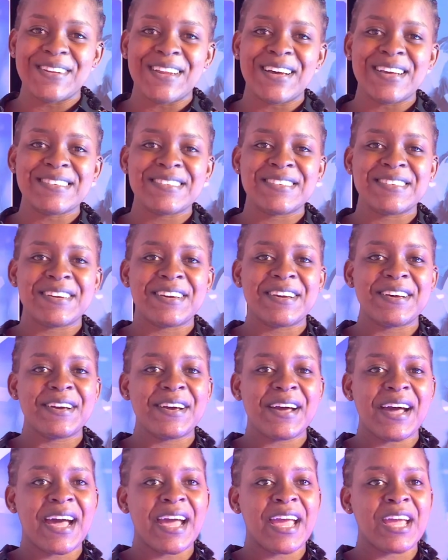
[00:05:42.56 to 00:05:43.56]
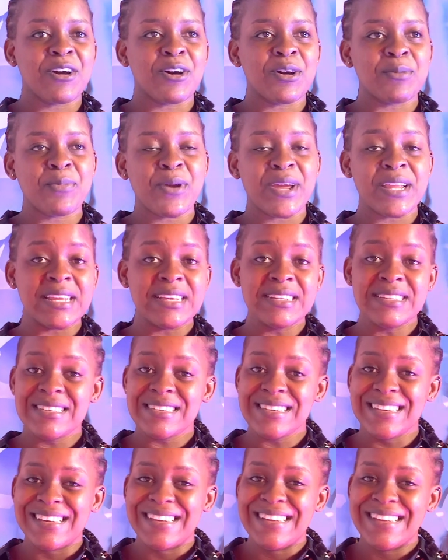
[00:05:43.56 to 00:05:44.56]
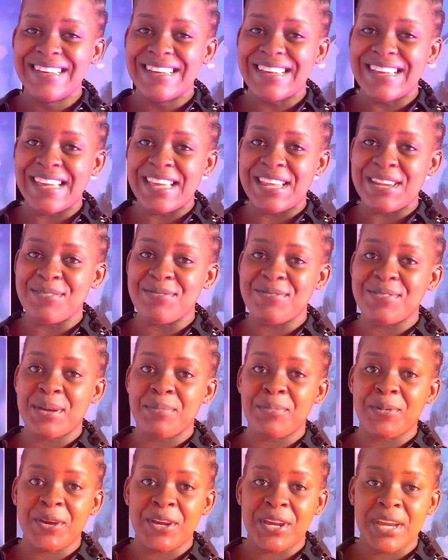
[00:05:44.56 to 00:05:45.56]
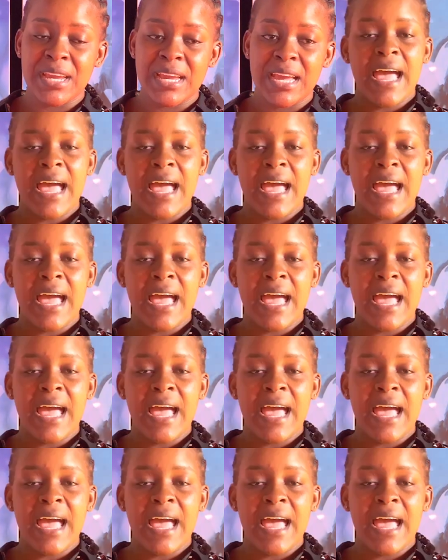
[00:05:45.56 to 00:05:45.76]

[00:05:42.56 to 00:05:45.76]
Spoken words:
last year I got pregnant in February,